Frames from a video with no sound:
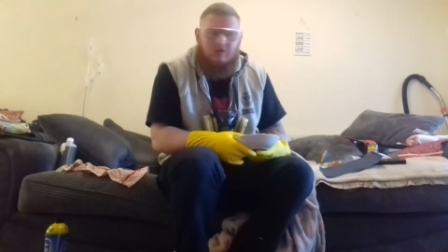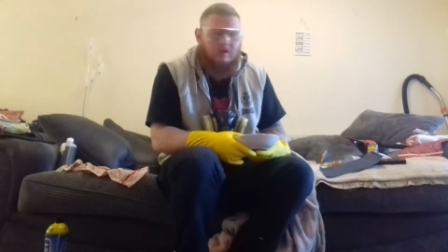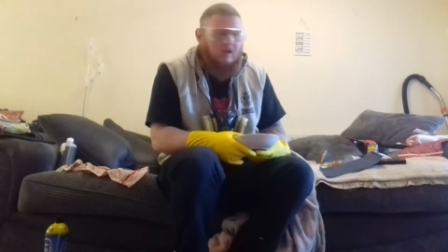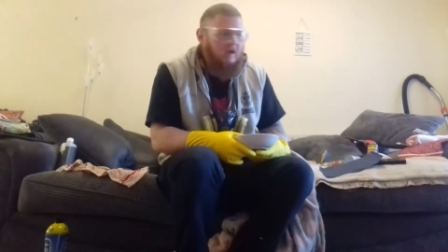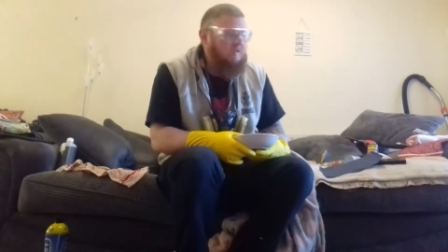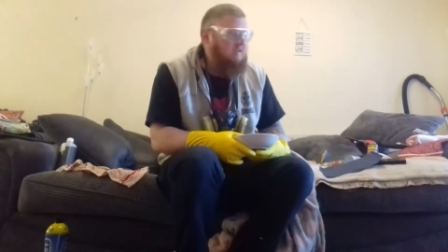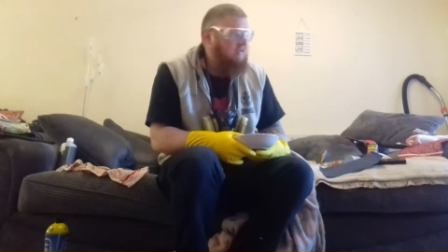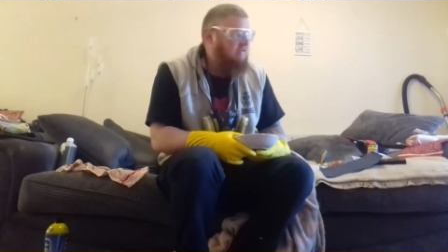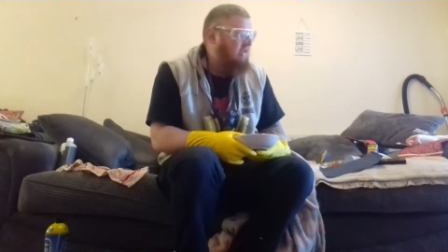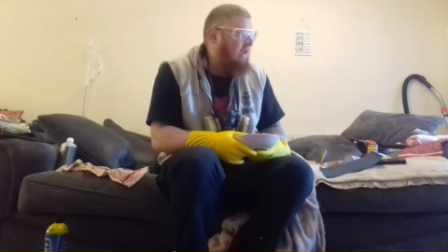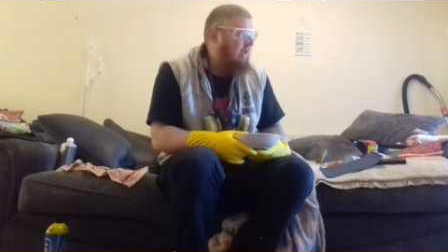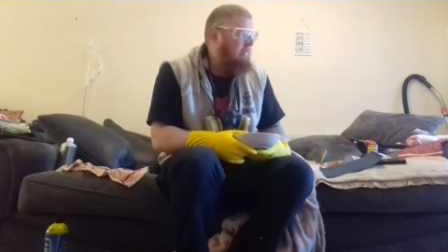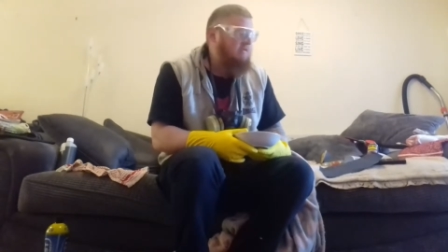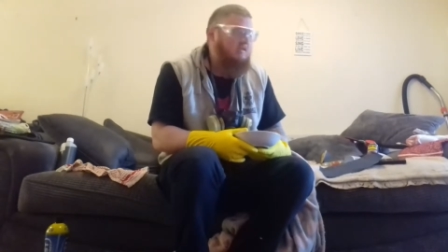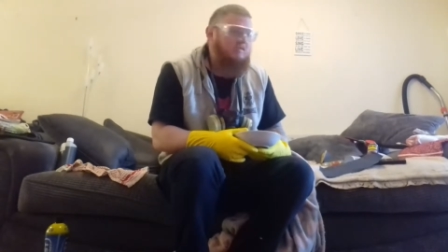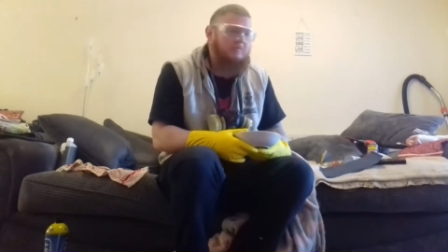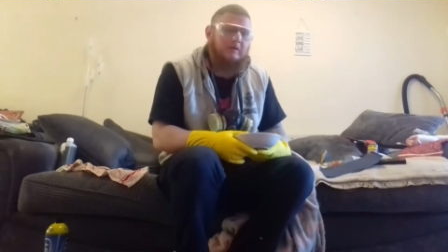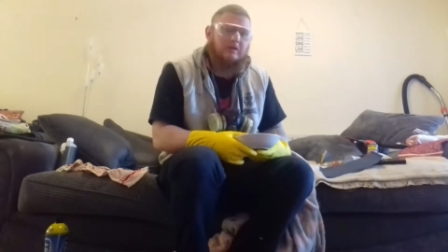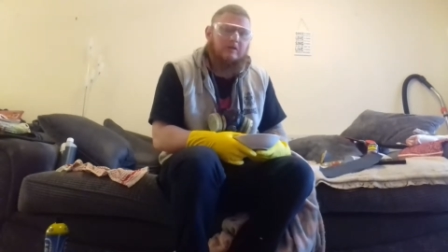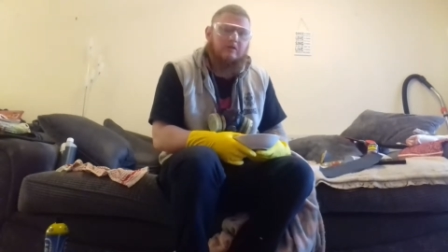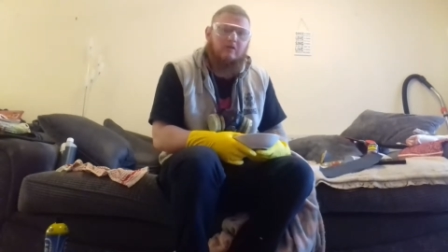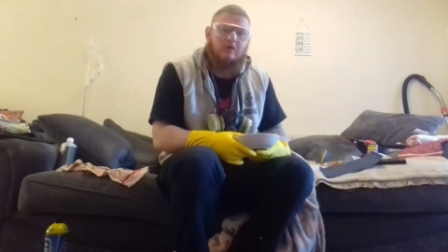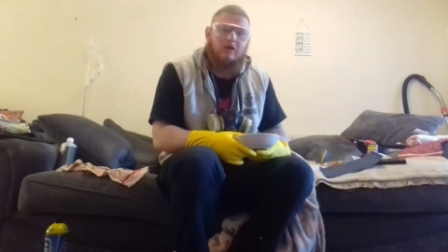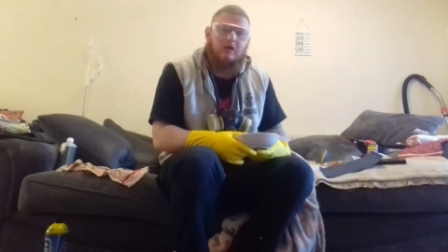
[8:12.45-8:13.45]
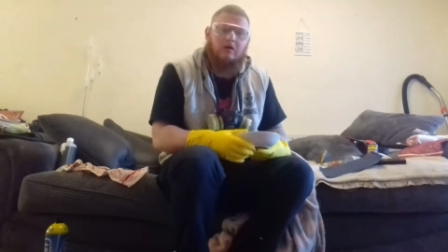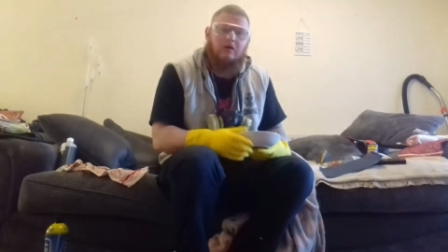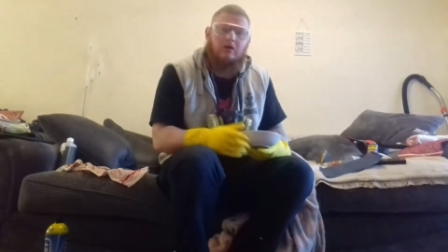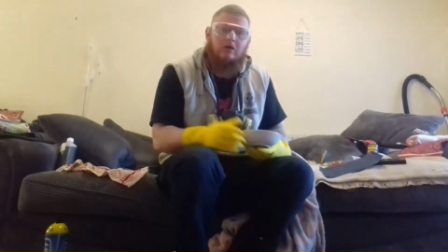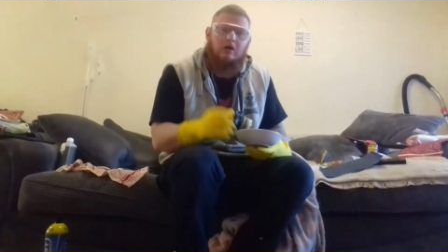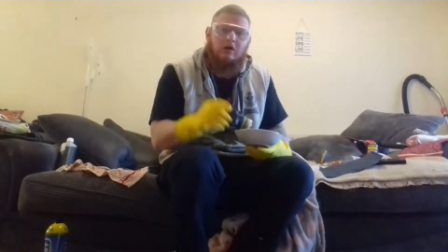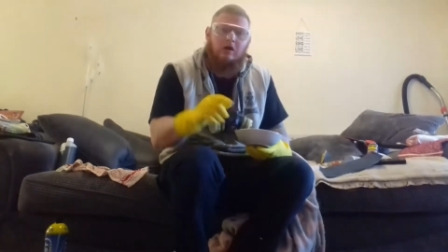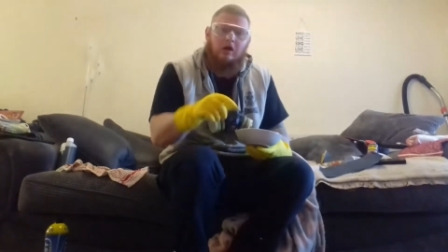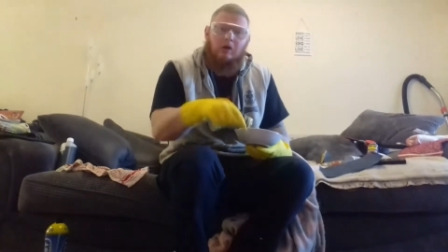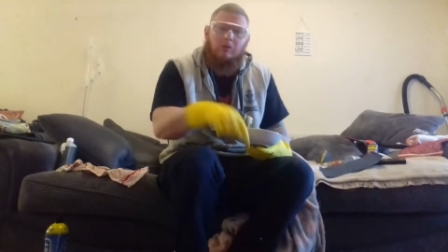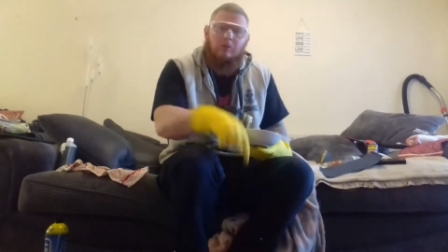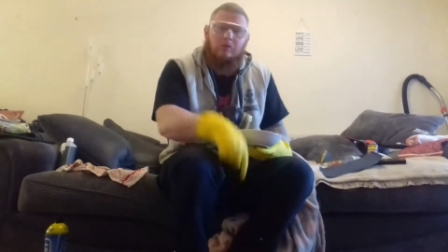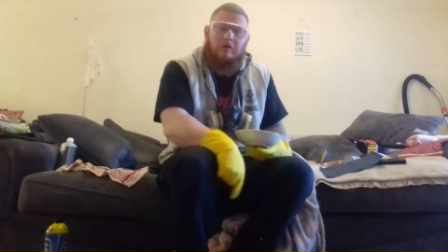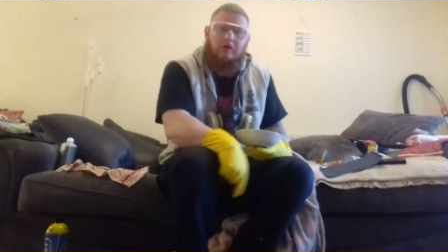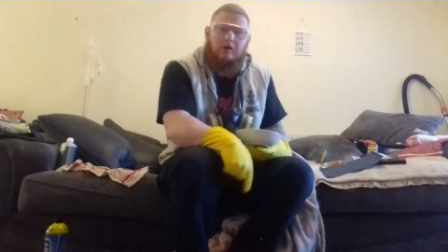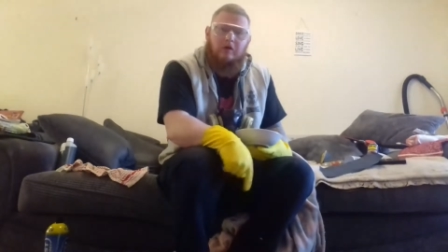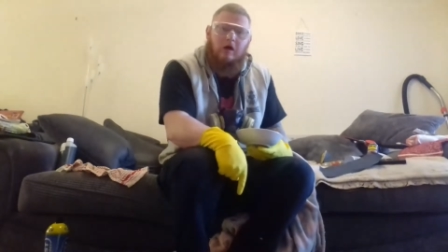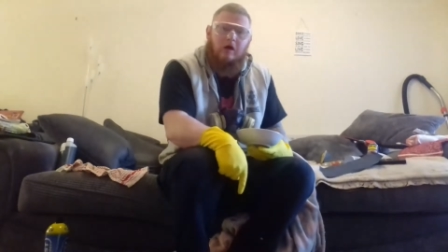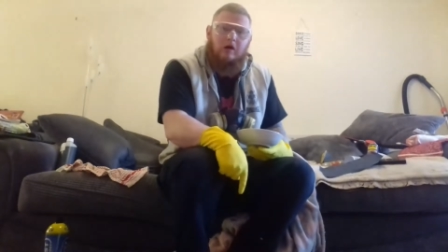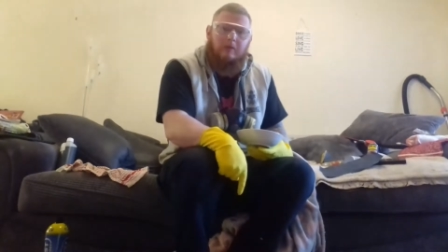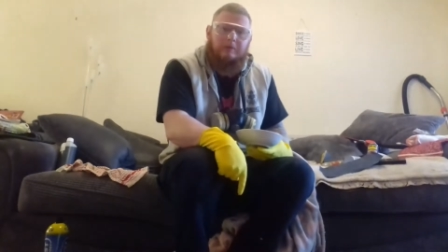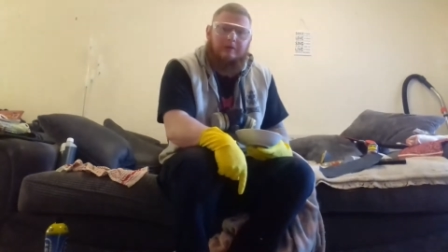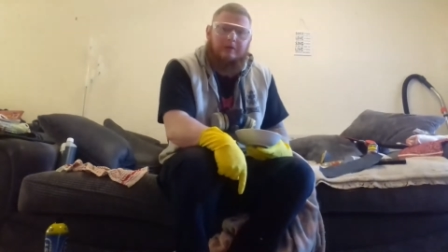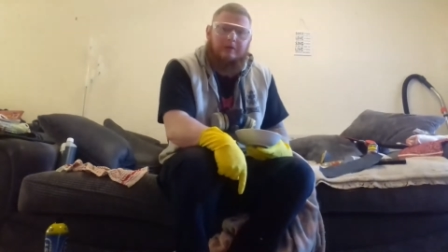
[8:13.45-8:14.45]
and the same has been done with the carpet